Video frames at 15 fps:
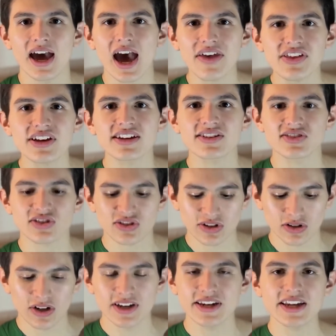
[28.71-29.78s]
I think it is
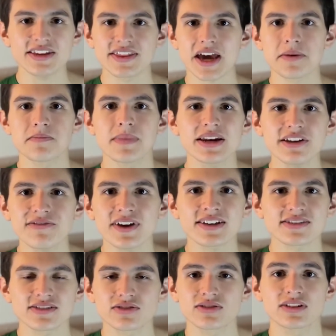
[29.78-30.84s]
still a need that many
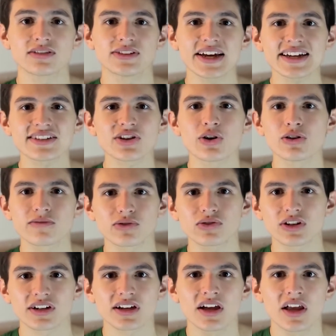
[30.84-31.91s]
fans like to
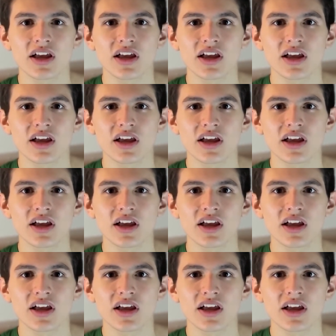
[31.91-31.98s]
overlook.